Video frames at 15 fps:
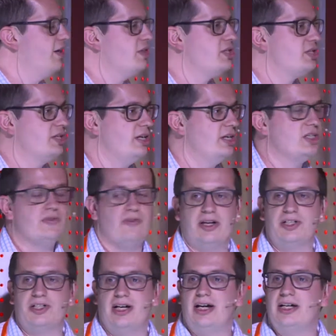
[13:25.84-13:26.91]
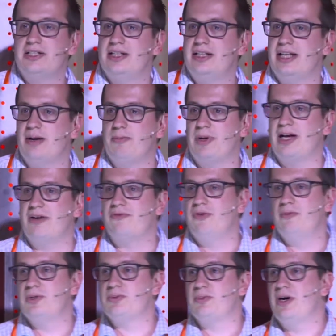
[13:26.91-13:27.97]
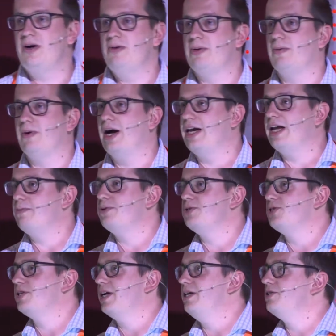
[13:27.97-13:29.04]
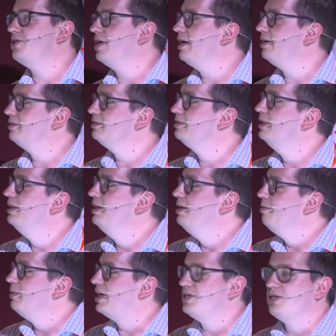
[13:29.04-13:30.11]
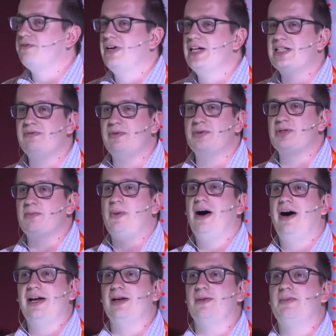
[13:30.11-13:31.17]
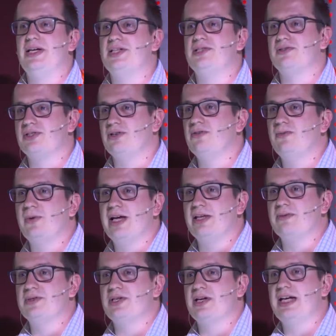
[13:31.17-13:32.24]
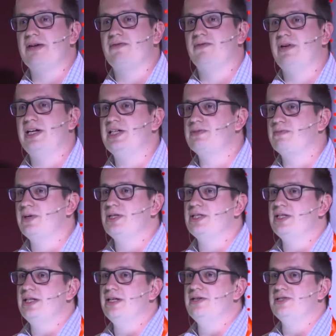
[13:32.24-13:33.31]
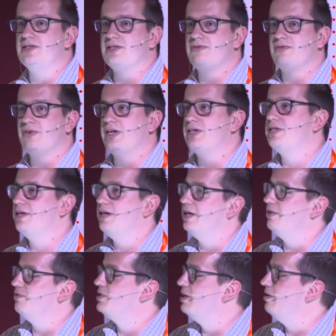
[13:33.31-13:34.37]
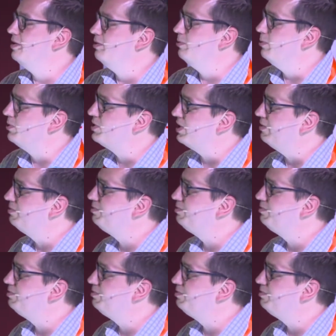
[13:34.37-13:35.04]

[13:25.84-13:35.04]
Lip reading: search functionality in that platform as well, we were unable to change that because effectively it was a pilot piece of software that was only ever really supposed to use as a first kind of toe in the water.